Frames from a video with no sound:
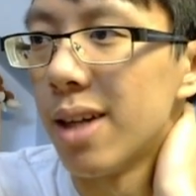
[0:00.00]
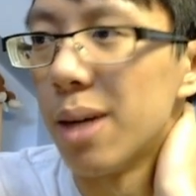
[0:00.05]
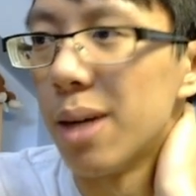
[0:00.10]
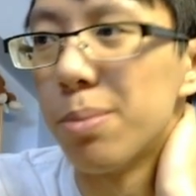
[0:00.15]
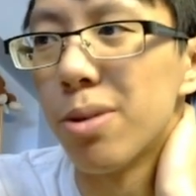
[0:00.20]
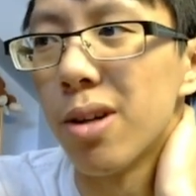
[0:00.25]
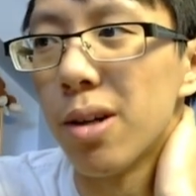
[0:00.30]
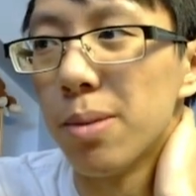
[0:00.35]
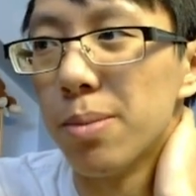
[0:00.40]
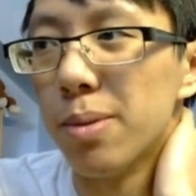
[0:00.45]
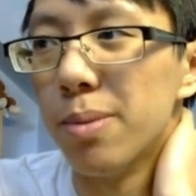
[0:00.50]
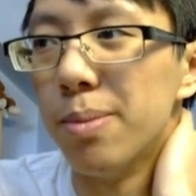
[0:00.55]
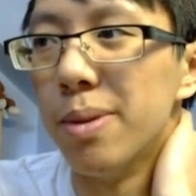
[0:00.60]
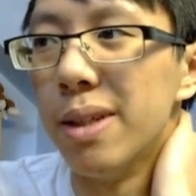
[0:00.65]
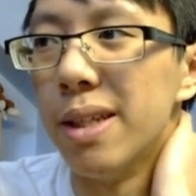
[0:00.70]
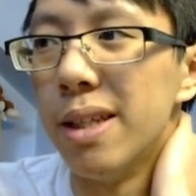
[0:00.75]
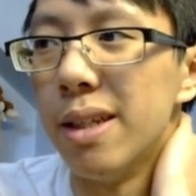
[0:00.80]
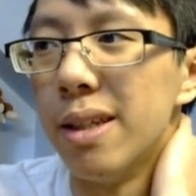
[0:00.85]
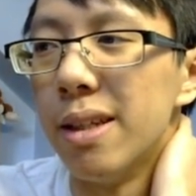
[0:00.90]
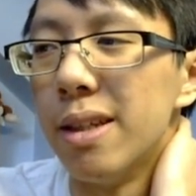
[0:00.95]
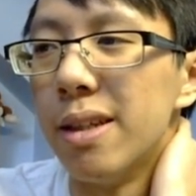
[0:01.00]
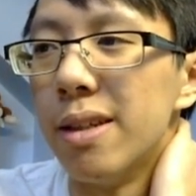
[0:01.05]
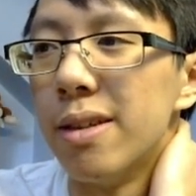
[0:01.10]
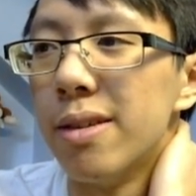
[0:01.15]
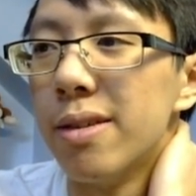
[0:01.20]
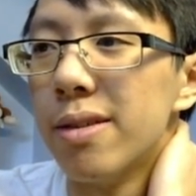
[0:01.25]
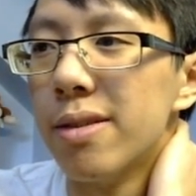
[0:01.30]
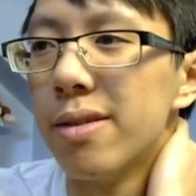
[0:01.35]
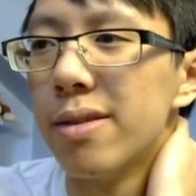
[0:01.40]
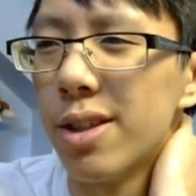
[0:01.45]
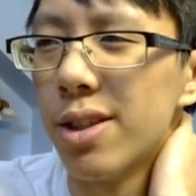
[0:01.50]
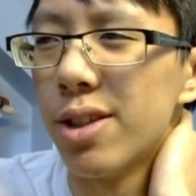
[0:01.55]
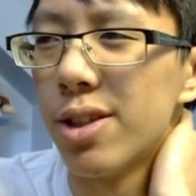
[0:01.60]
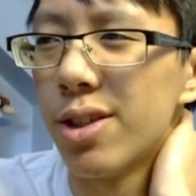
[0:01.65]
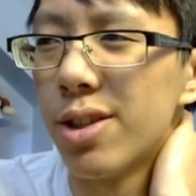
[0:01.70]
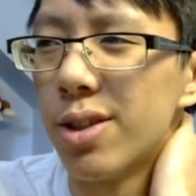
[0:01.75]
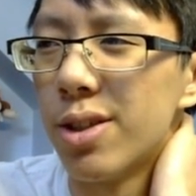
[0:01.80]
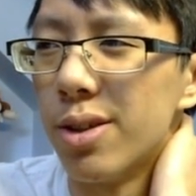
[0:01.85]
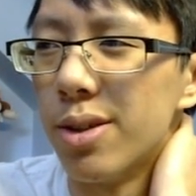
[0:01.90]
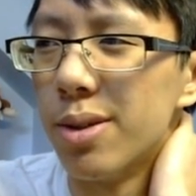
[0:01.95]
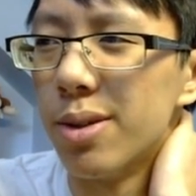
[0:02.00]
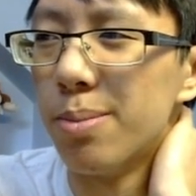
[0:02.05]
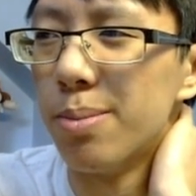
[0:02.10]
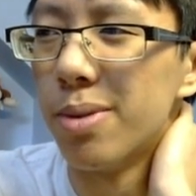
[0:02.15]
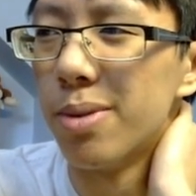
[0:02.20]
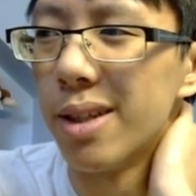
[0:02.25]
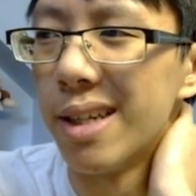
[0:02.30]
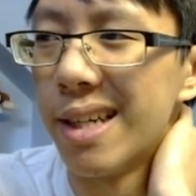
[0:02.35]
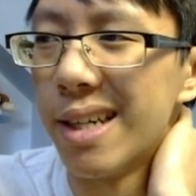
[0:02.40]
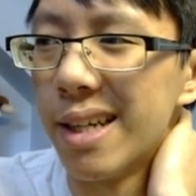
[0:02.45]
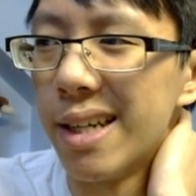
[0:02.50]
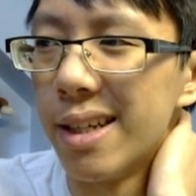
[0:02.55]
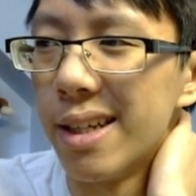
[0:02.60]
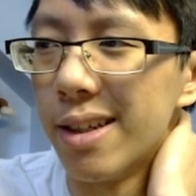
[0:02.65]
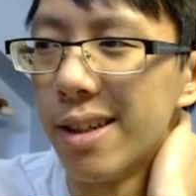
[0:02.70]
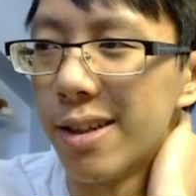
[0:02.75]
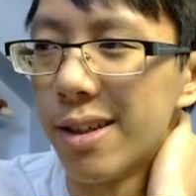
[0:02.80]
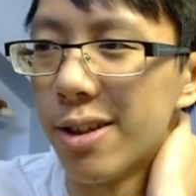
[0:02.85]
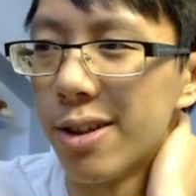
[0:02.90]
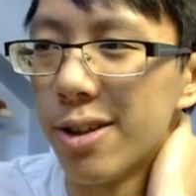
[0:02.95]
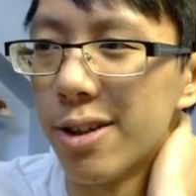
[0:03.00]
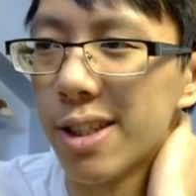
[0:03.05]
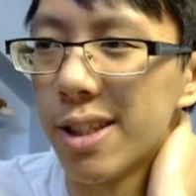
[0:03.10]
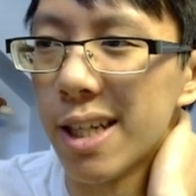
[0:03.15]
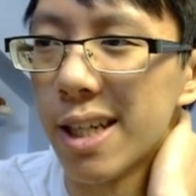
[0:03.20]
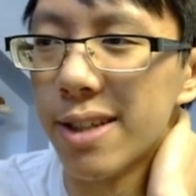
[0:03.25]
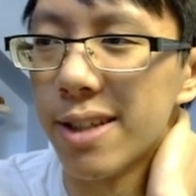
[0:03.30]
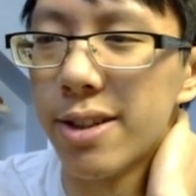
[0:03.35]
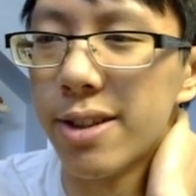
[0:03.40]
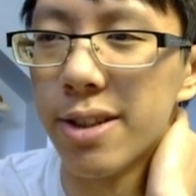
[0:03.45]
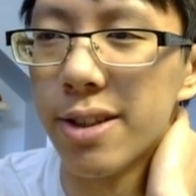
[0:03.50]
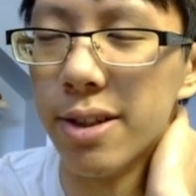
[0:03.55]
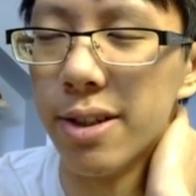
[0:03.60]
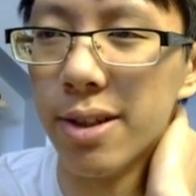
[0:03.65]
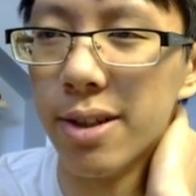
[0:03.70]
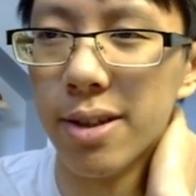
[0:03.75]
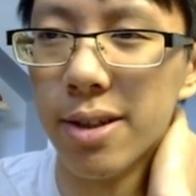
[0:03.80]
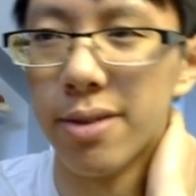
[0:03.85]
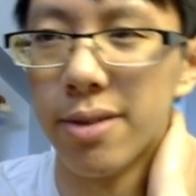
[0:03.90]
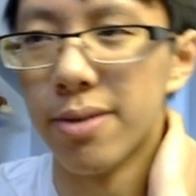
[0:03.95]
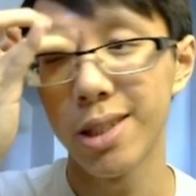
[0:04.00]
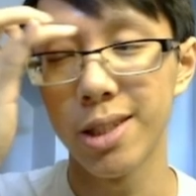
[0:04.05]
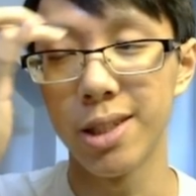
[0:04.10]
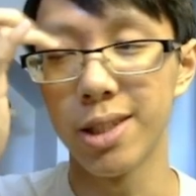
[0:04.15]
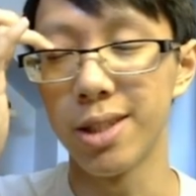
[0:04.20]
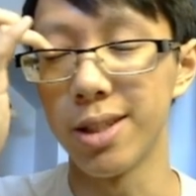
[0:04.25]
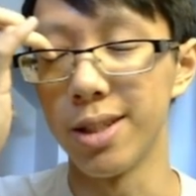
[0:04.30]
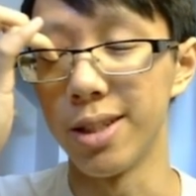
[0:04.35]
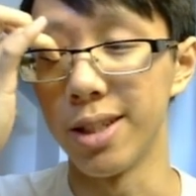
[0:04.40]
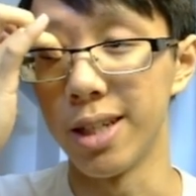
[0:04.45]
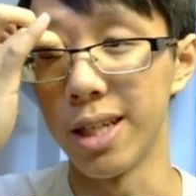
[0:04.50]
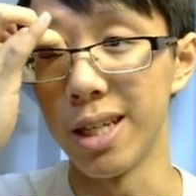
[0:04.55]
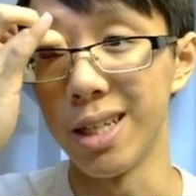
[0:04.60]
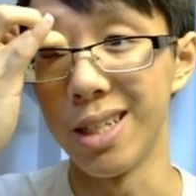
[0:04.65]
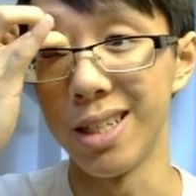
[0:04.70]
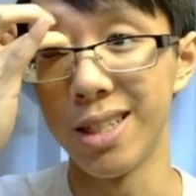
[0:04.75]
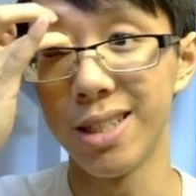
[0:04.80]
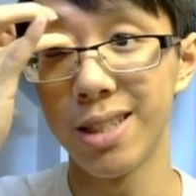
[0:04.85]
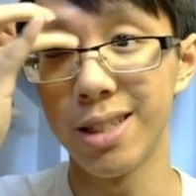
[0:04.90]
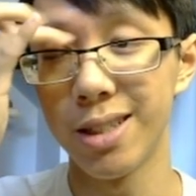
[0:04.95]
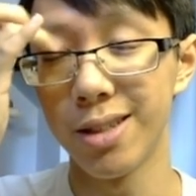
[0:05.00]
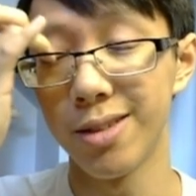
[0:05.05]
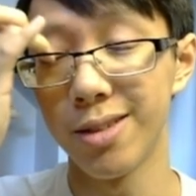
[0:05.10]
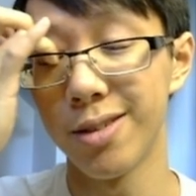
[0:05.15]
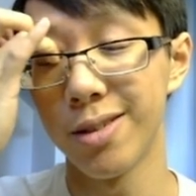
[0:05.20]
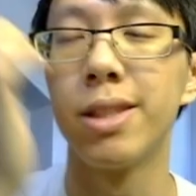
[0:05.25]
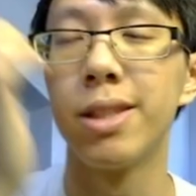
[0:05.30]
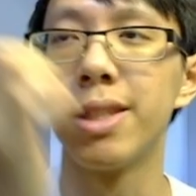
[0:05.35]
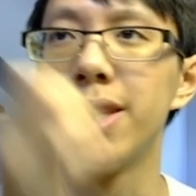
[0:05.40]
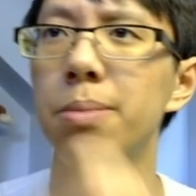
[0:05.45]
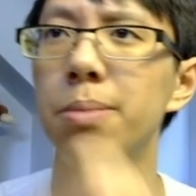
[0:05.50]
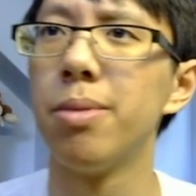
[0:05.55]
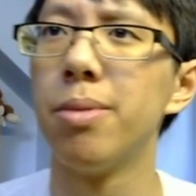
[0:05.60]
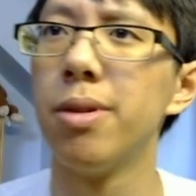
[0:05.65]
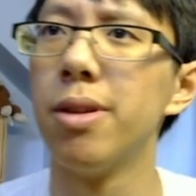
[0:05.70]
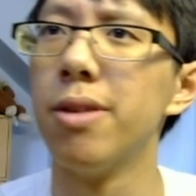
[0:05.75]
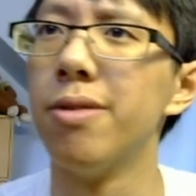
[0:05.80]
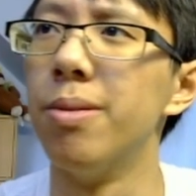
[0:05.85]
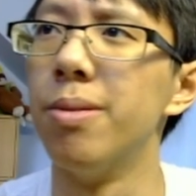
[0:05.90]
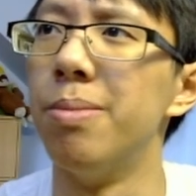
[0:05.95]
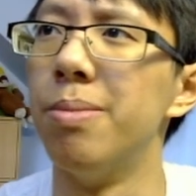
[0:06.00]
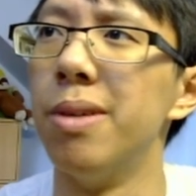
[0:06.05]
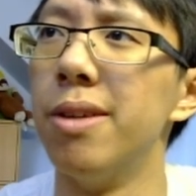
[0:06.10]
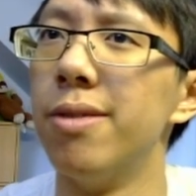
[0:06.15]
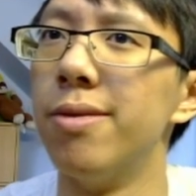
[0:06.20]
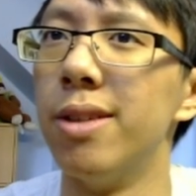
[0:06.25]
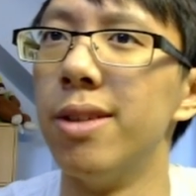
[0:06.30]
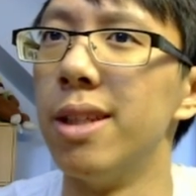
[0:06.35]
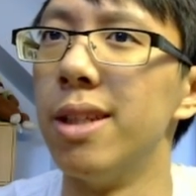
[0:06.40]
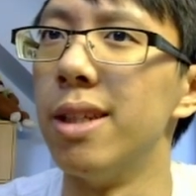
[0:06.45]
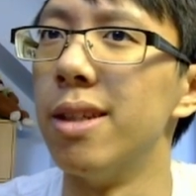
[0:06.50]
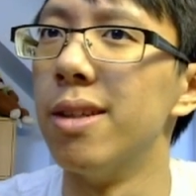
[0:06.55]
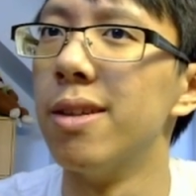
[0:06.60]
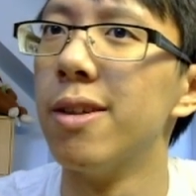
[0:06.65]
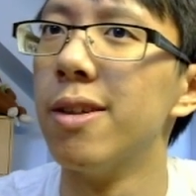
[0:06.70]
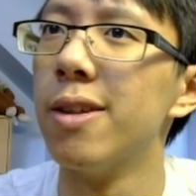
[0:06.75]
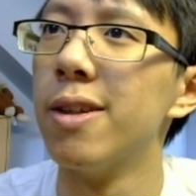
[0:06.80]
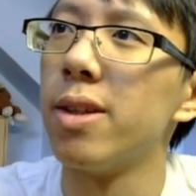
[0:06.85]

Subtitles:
I probably should play a Cursecatcher, just in case. Temple of Epiphany.